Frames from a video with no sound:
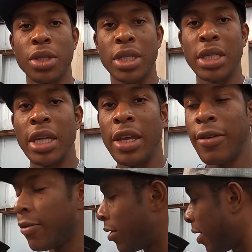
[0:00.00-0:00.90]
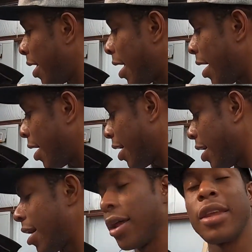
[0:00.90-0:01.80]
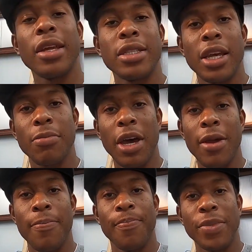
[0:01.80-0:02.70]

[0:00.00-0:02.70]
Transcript: sleeve on the intake pipe.